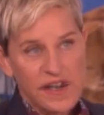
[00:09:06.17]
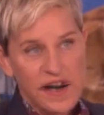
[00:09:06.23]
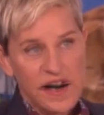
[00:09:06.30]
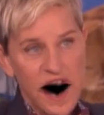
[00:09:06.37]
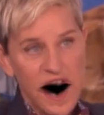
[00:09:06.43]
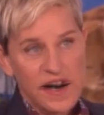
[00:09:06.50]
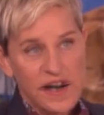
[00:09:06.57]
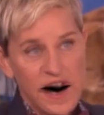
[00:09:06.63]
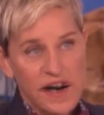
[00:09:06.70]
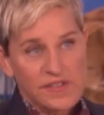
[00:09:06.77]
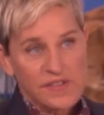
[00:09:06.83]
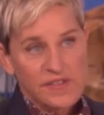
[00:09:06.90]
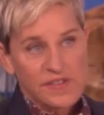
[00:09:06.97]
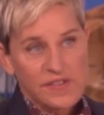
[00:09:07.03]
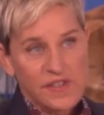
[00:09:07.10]
was so
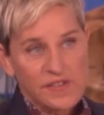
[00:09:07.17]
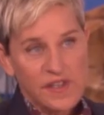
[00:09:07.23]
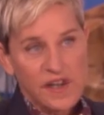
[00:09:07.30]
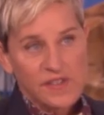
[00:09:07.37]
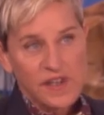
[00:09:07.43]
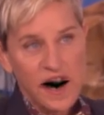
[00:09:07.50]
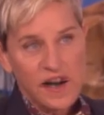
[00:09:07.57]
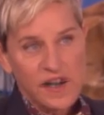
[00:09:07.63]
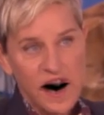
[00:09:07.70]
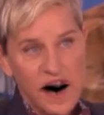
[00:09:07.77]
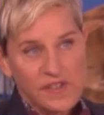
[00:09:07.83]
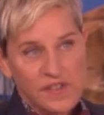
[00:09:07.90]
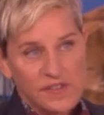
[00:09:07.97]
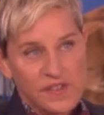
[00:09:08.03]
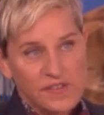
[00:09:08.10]
good. It
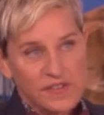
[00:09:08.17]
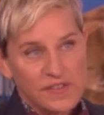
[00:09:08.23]
was